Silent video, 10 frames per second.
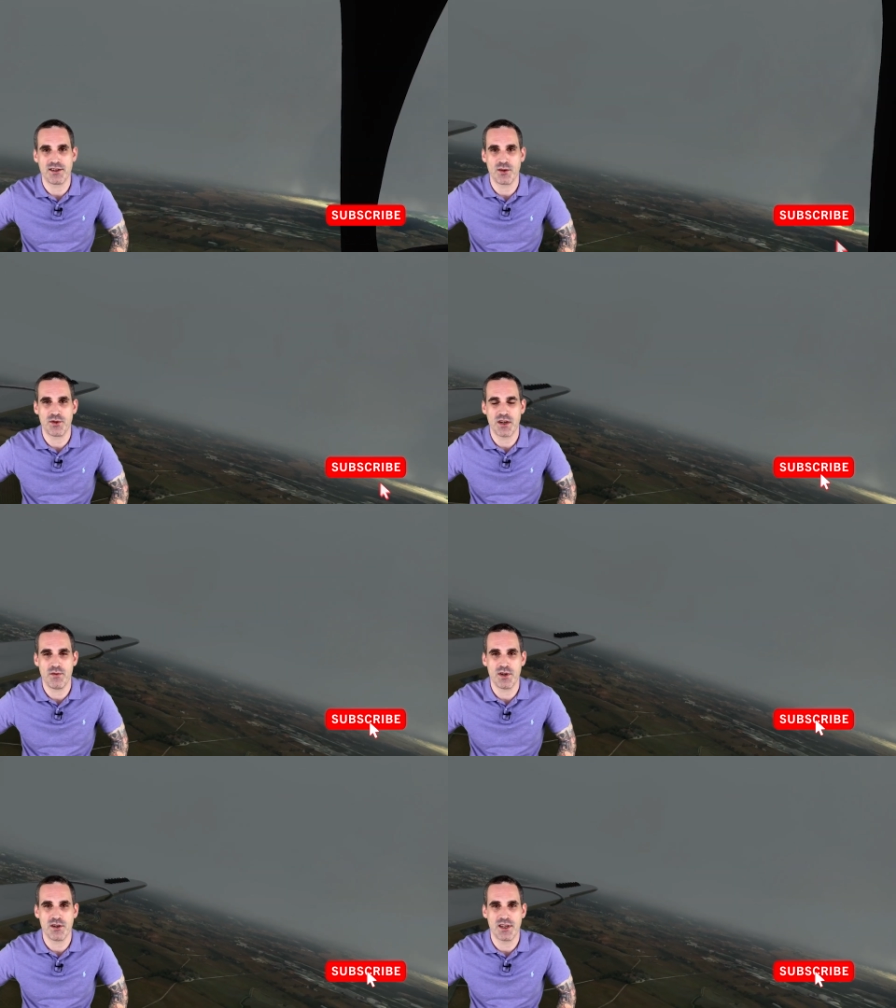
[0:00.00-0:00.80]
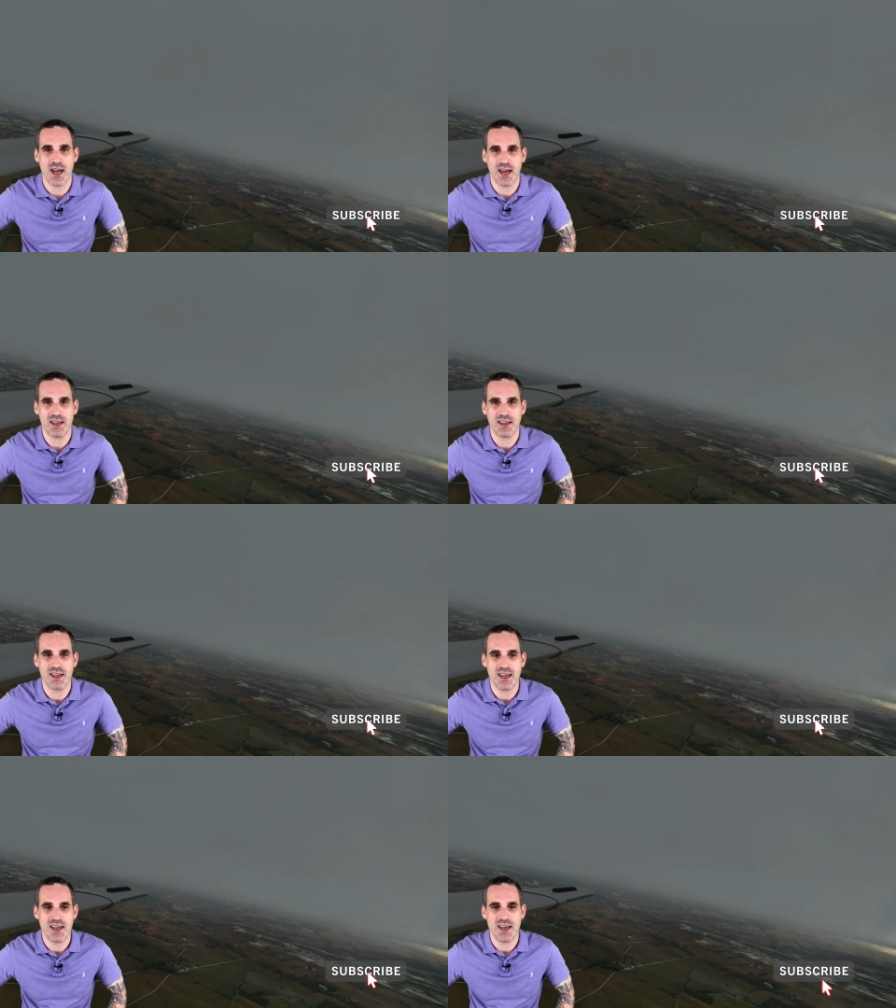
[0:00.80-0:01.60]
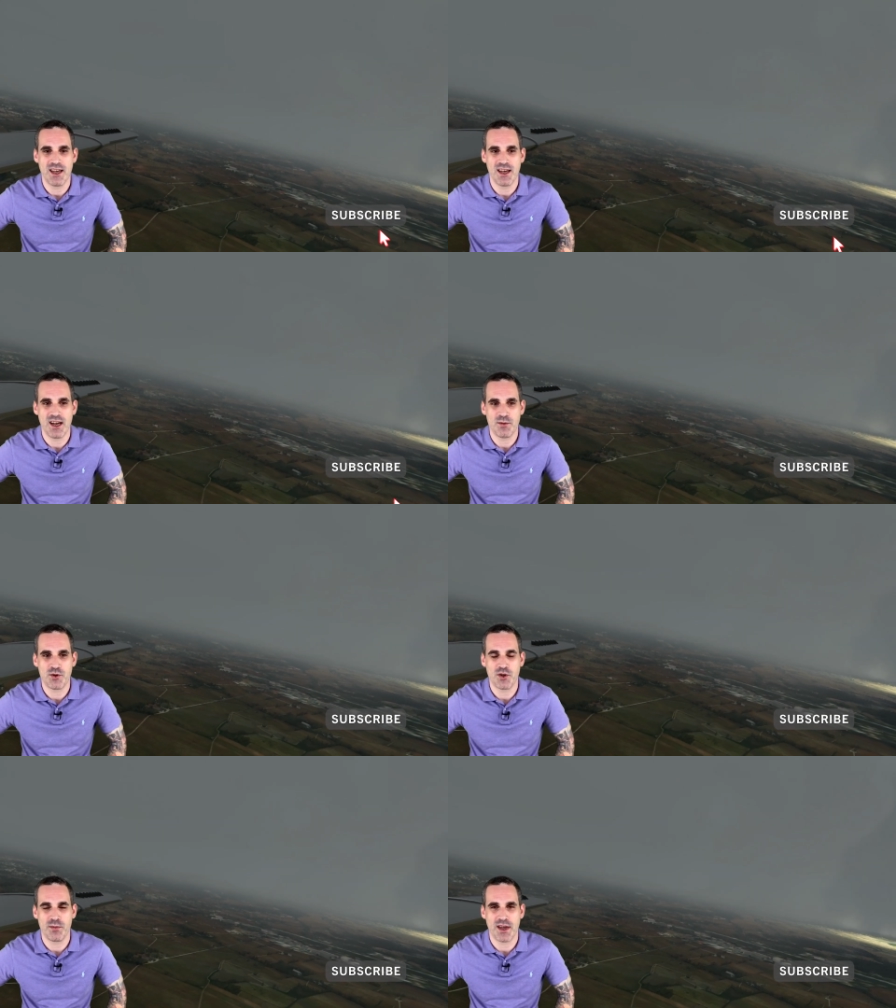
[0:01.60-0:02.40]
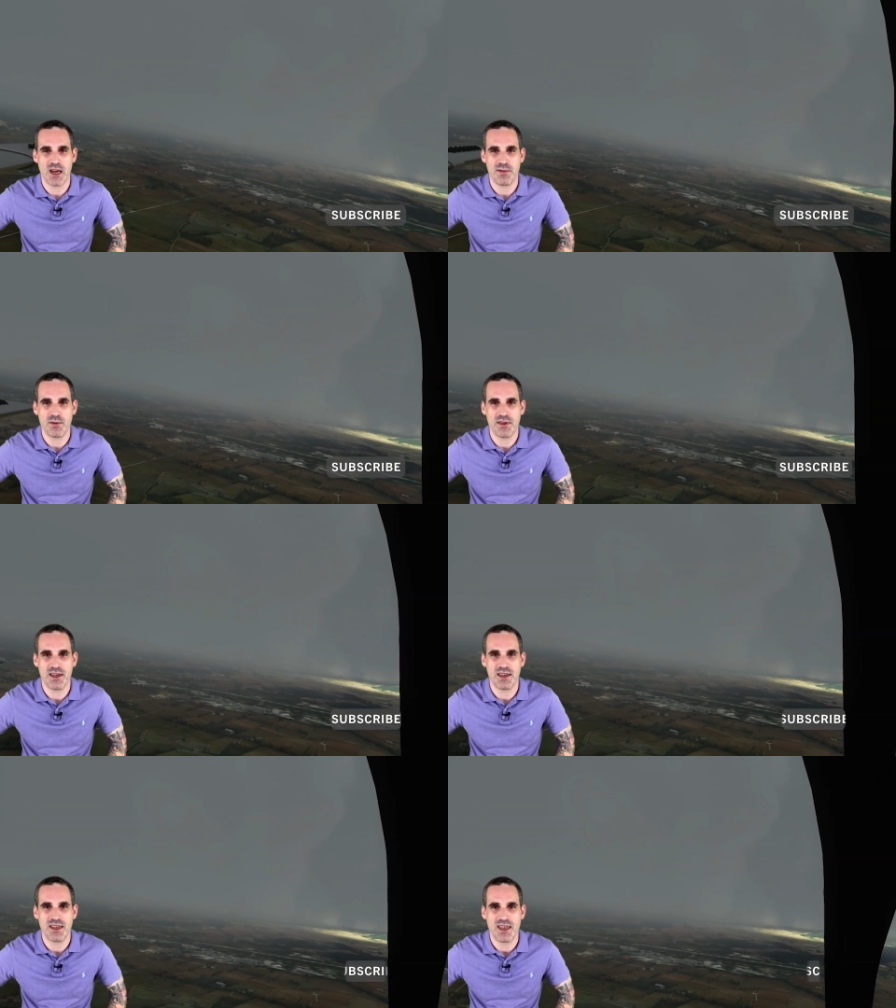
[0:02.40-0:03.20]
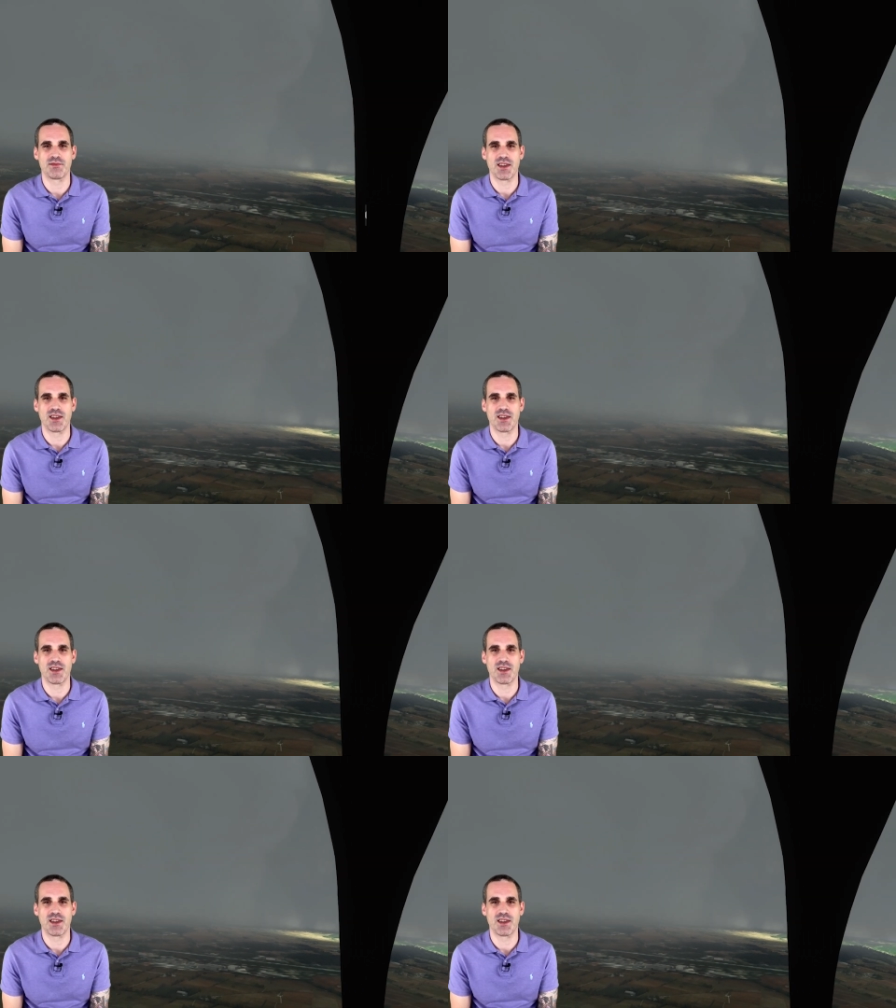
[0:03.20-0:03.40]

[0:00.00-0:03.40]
So whichever one you get, I'm sure you'll be happy with it.